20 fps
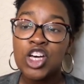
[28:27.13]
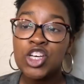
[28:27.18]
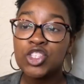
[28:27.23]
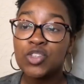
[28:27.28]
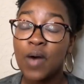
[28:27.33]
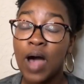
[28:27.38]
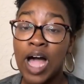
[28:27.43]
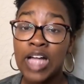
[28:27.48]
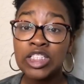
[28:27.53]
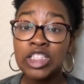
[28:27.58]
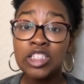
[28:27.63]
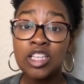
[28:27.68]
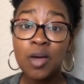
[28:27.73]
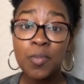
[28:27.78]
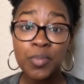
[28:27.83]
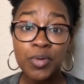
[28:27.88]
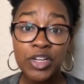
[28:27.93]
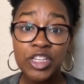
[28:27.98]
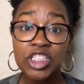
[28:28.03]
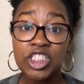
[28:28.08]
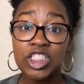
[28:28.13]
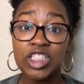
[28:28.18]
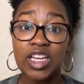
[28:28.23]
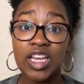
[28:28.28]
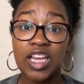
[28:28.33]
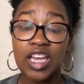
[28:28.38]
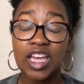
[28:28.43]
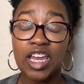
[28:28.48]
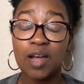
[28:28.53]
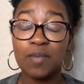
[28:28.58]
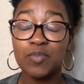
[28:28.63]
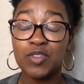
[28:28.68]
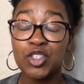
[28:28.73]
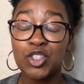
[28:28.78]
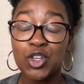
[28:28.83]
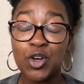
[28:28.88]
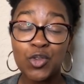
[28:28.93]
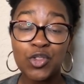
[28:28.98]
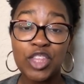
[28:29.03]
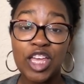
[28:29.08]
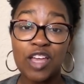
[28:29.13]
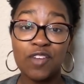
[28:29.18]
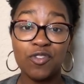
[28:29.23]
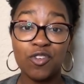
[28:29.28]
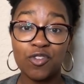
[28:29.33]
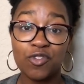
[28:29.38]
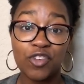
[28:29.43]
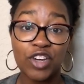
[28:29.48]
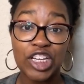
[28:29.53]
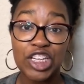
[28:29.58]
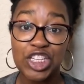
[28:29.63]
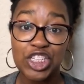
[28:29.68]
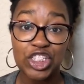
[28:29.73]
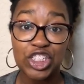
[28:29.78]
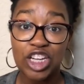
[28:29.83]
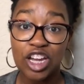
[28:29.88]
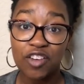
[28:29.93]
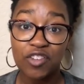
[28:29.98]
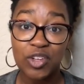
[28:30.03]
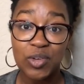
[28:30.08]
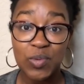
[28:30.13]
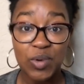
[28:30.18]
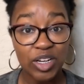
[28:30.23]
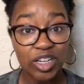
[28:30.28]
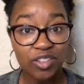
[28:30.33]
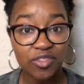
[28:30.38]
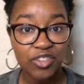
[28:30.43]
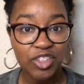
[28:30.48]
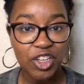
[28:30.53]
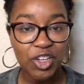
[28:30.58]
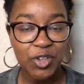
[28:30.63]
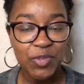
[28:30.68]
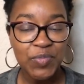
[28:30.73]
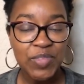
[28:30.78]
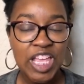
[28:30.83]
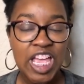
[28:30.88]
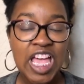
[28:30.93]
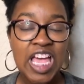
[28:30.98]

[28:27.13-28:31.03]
So I just appreciate and I'm so thankful for each and every one of you.